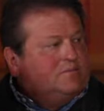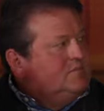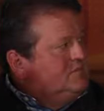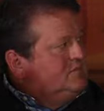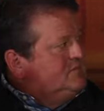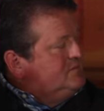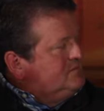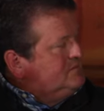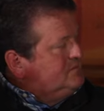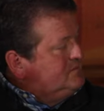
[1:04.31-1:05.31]

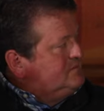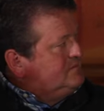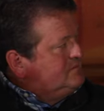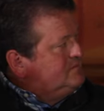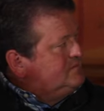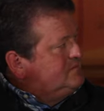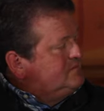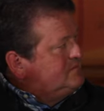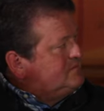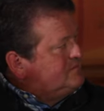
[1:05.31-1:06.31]

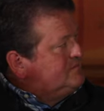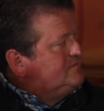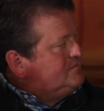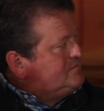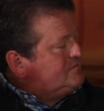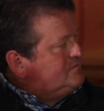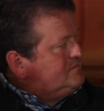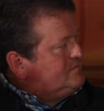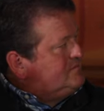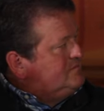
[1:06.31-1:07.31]

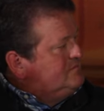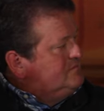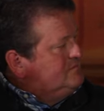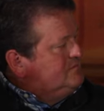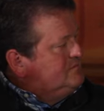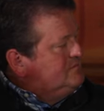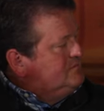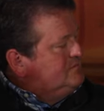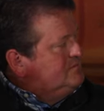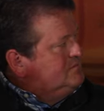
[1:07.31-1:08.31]

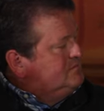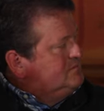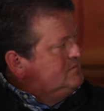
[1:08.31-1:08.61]
No words are spoken by the person on screen.